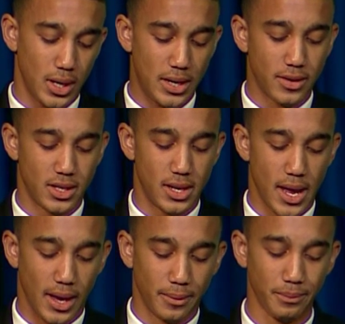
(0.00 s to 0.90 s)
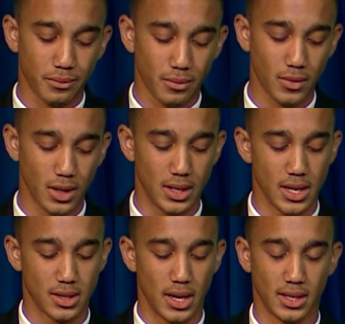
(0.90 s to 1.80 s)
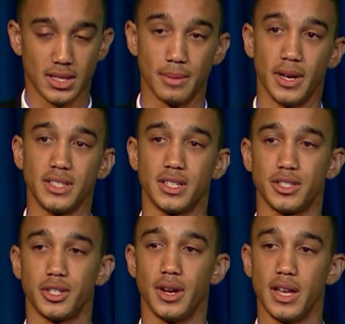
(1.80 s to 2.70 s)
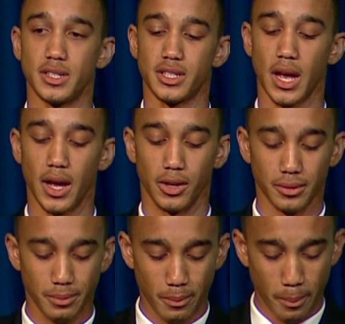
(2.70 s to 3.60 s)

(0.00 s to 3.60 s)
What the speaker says: Even today, he doesn't accept my sister as a child.